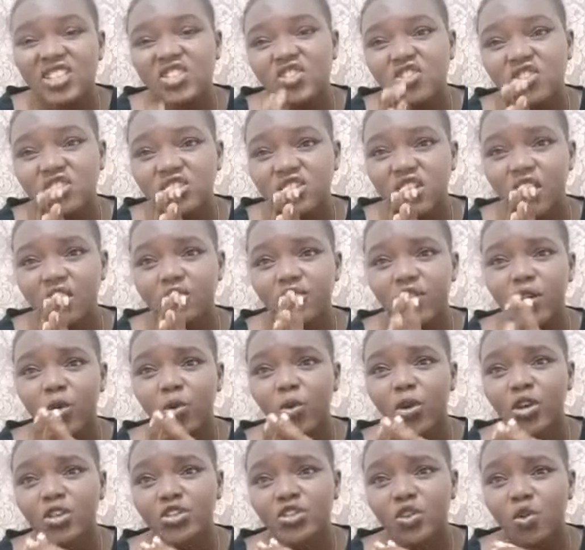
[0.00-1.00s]
yourself a
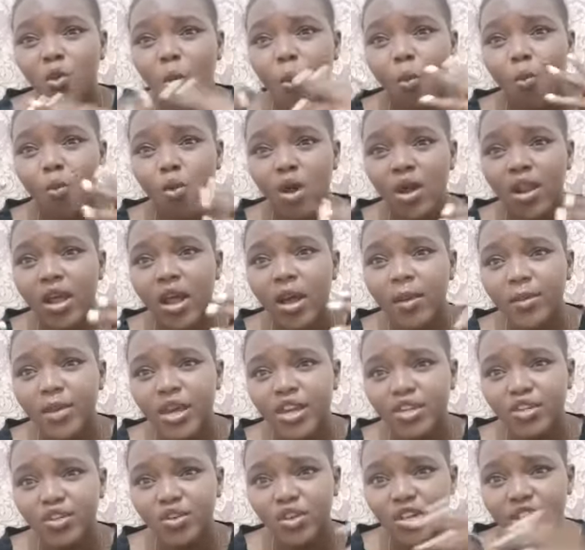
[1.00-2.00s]
question, what am I
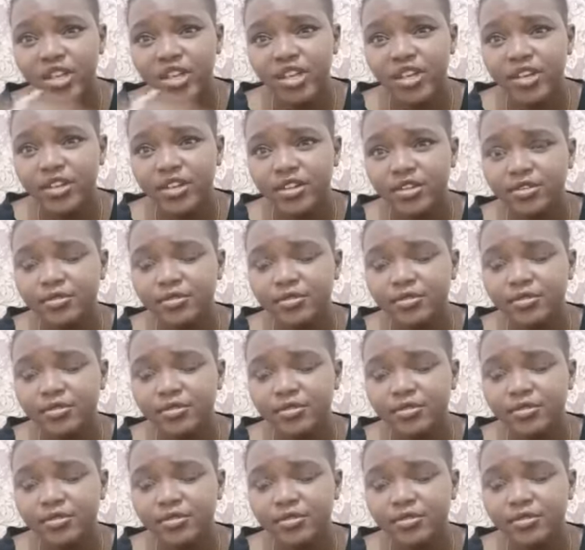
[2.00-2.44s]
doing here?